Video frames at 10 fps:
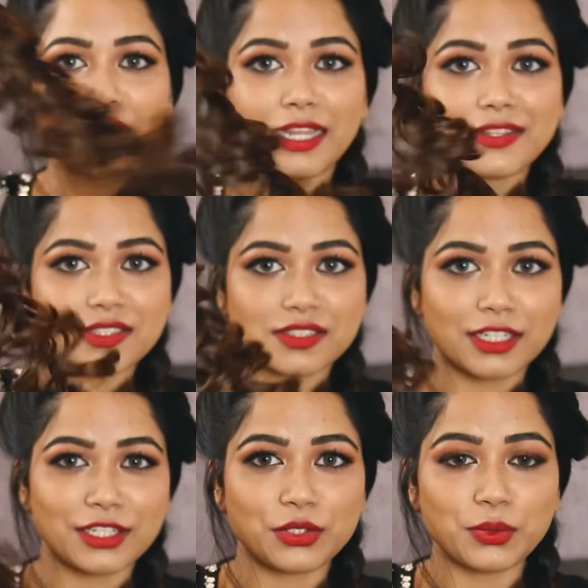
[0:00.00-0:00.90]
the length is
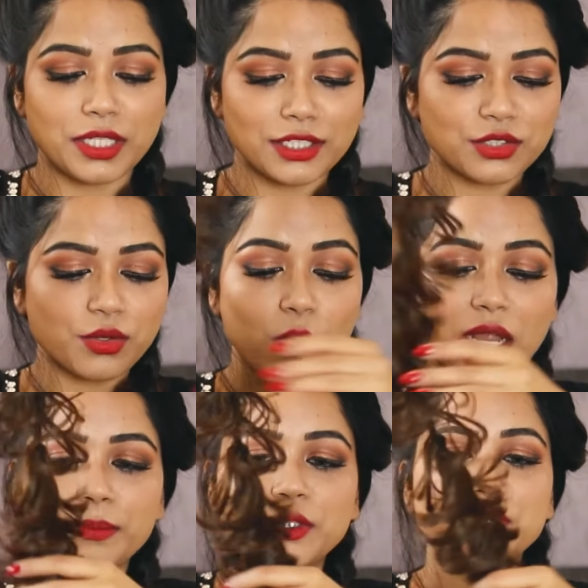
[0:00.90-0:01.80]
32 inch. So
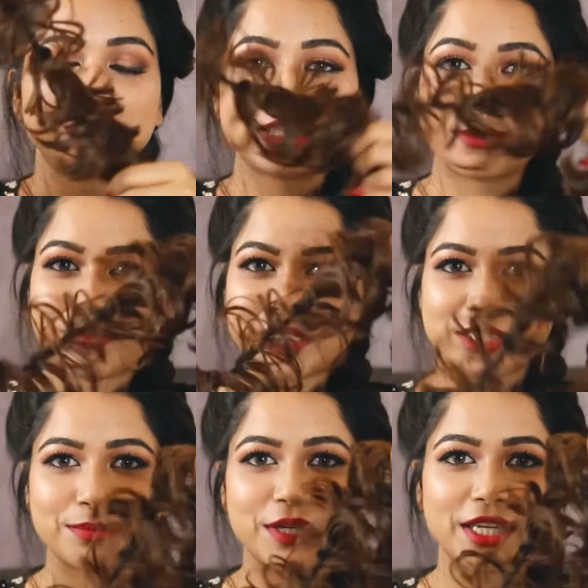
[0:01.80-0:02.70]
while purchasing,
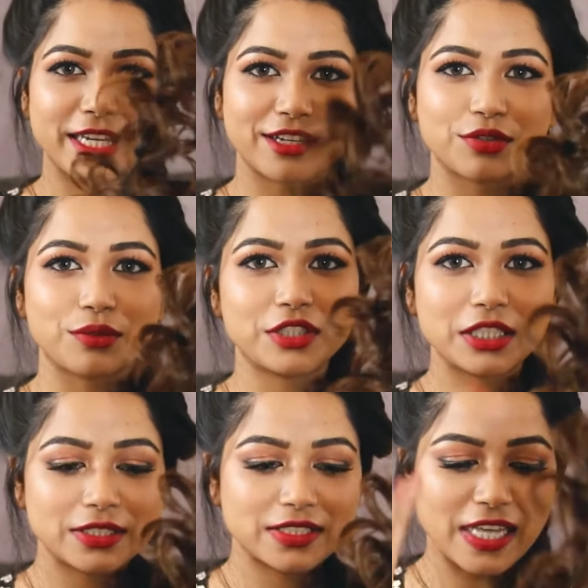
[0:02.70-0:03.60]
please be careful with
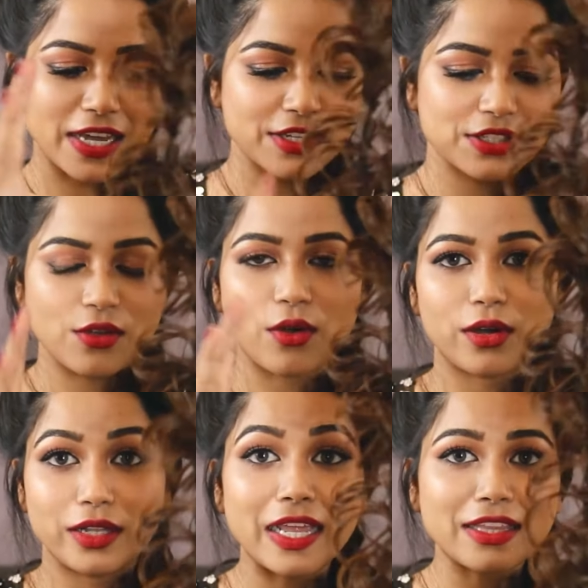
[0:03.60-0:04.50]
the size,
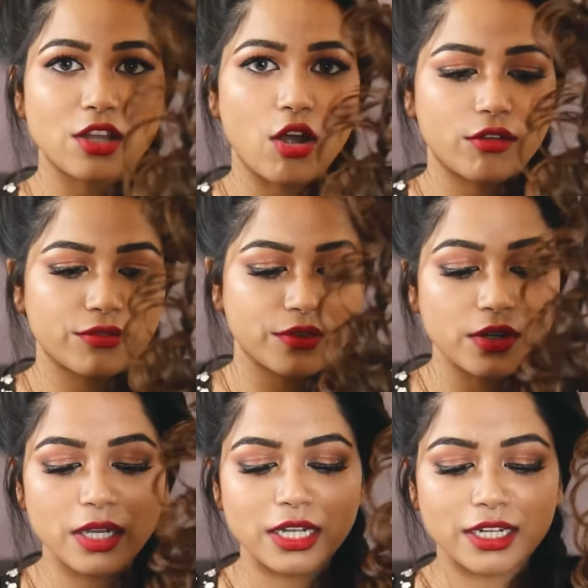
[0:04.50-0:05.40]
length of
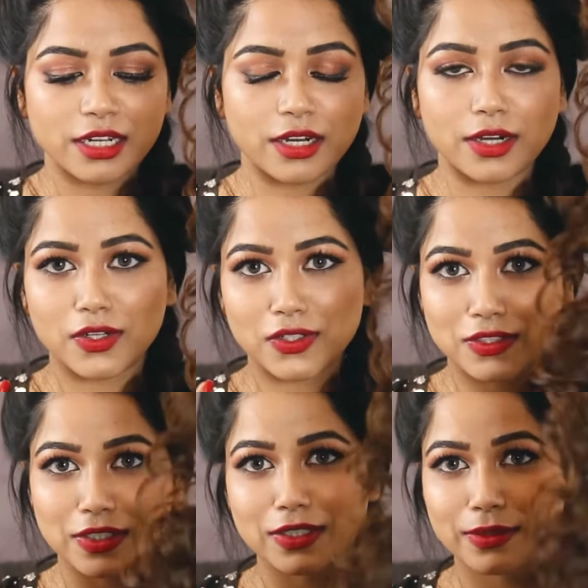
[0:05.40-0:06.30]

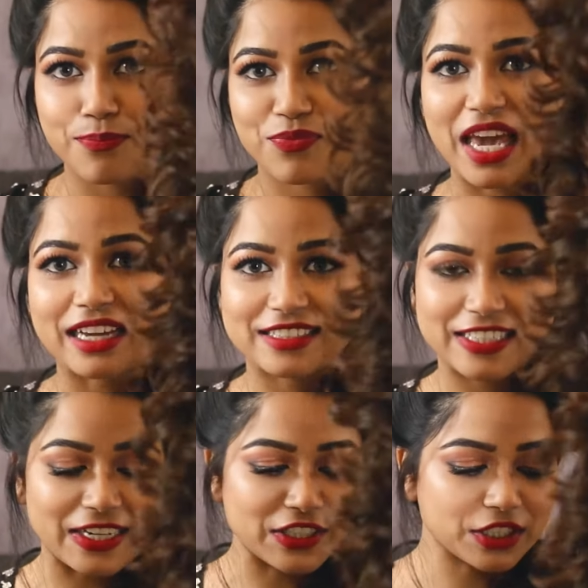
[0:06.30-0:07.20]
the
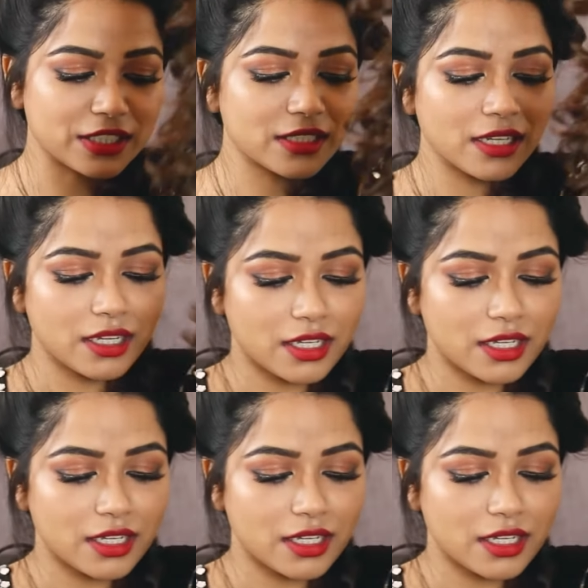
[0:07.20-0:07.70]
extension.